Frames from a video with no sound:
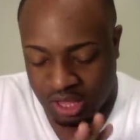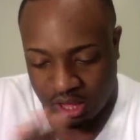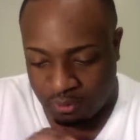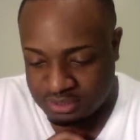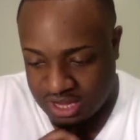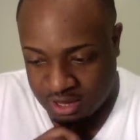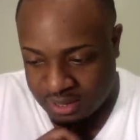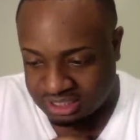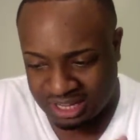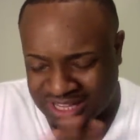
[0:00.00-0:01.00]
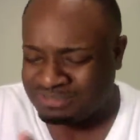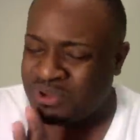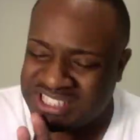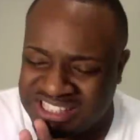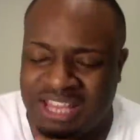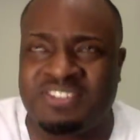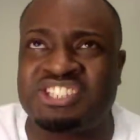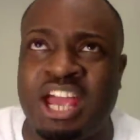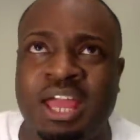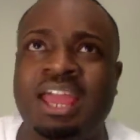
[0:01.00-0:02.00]
I want to talk about that. Because what Stevie
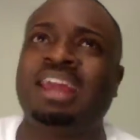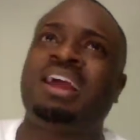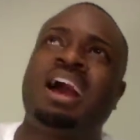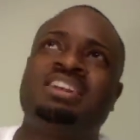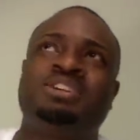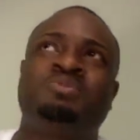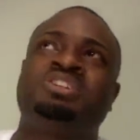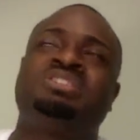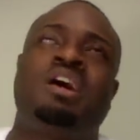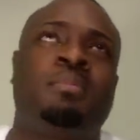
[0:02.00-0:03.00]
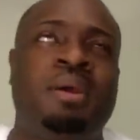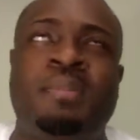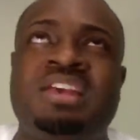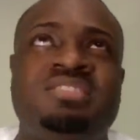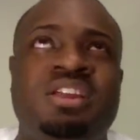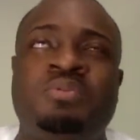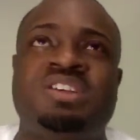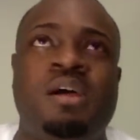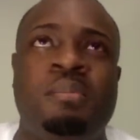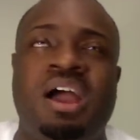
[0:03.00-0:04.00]
J and Jocelyn were just talking about, basically they were
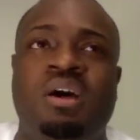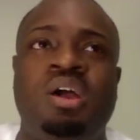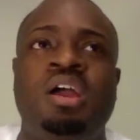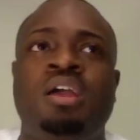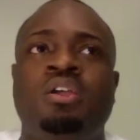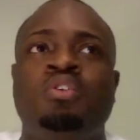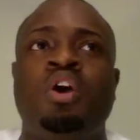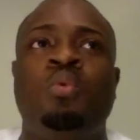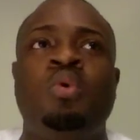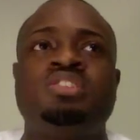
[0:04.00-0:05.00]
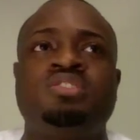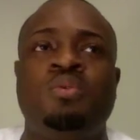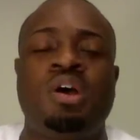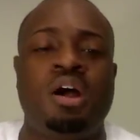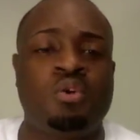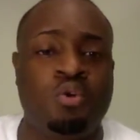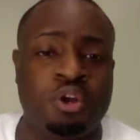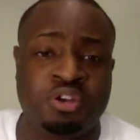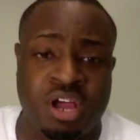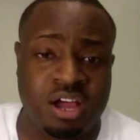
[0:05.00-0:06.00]
talking about, you know, what's going on.
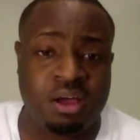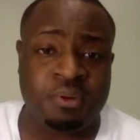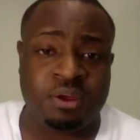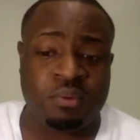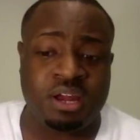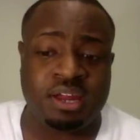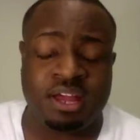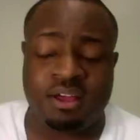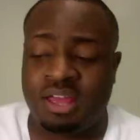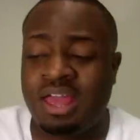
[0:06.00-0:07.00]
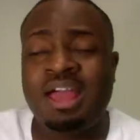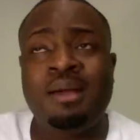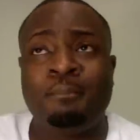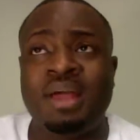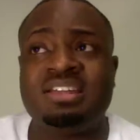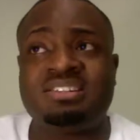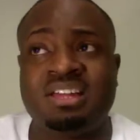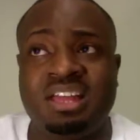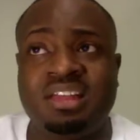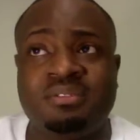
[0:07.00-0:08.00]
Courtney, you're not coming in right now.
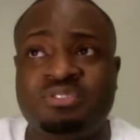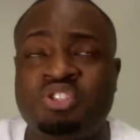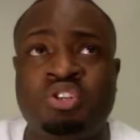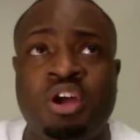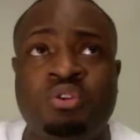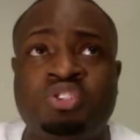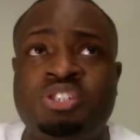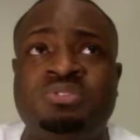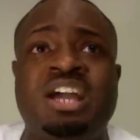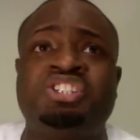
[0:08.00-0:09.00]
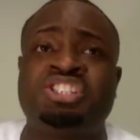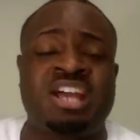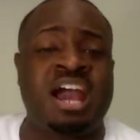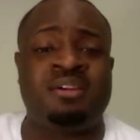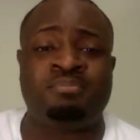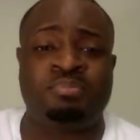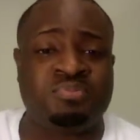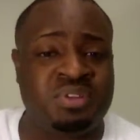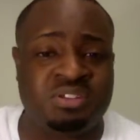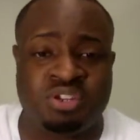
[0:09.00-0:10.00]
Basically, you know, she was like, she's tired of,
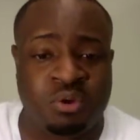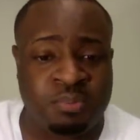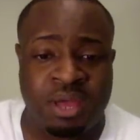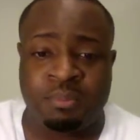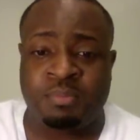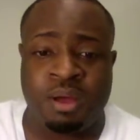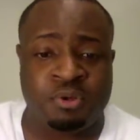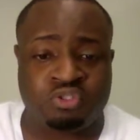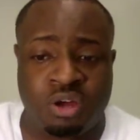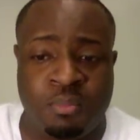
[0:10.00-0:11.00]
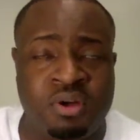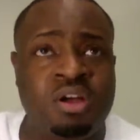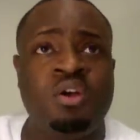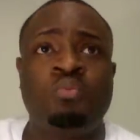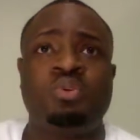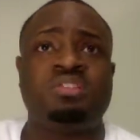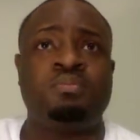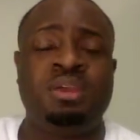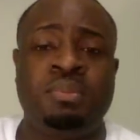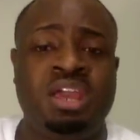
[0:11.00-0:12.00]
you know, the baby mama drama with
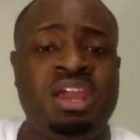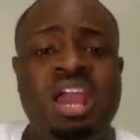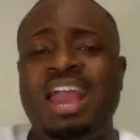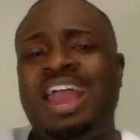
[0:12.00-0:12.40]
Mimi.